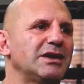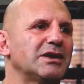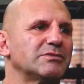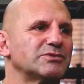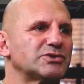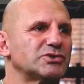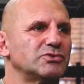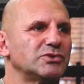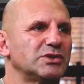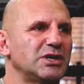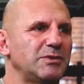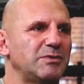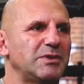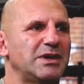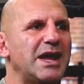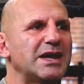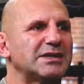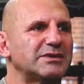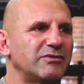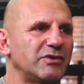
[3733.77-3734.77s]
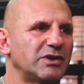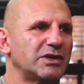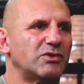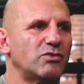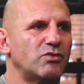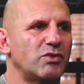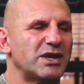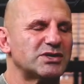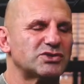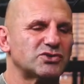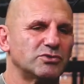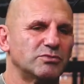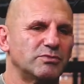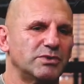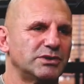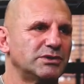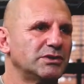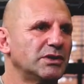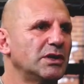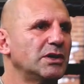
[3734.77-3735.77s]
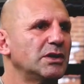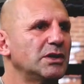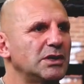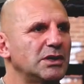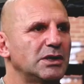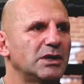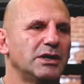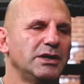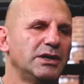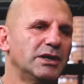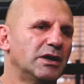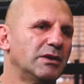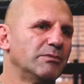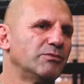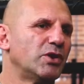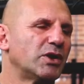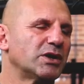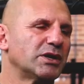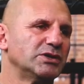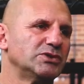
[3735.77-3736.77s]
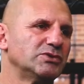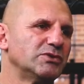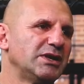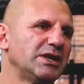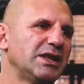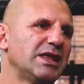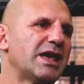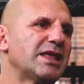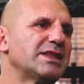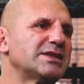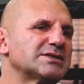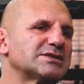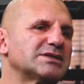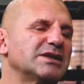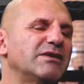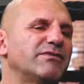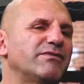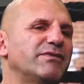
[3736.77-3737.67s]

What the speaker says: I'm still keeping active. I'm going to wrestle, but you know, I'm not going to do any other stuff.